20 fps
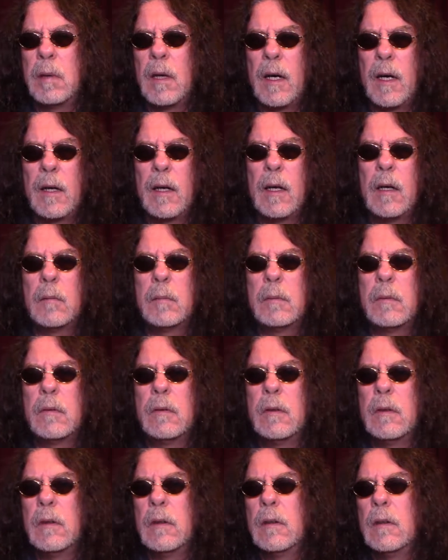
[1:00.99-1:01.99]

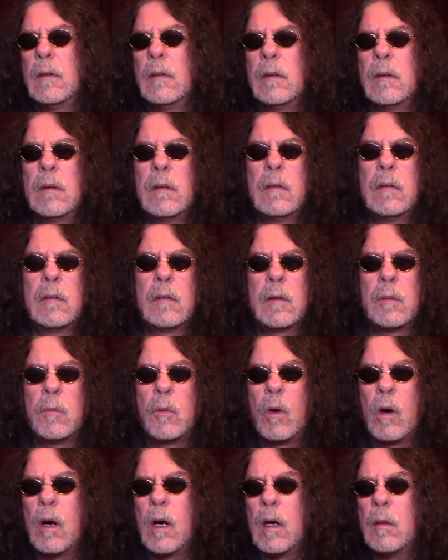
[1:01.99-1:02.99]
pineapple and
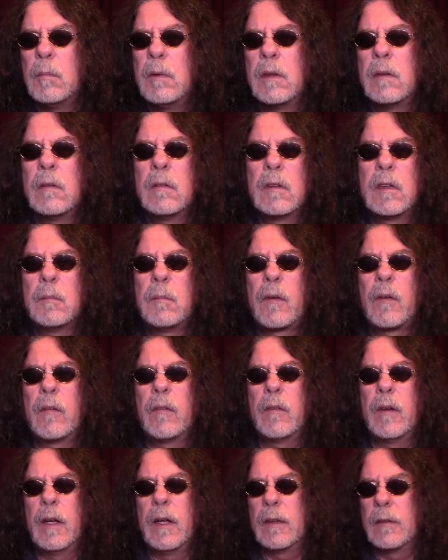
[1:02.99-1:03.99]
some rum and some other
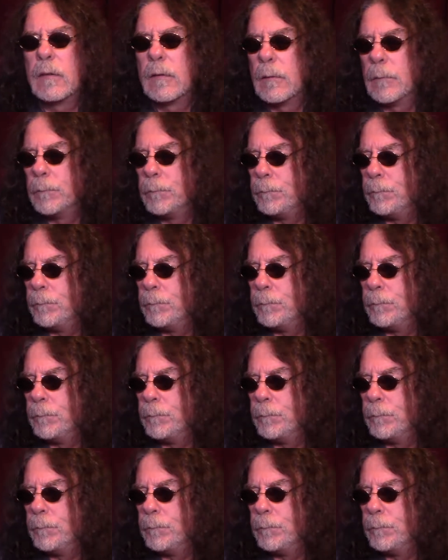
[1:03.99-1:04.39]
things.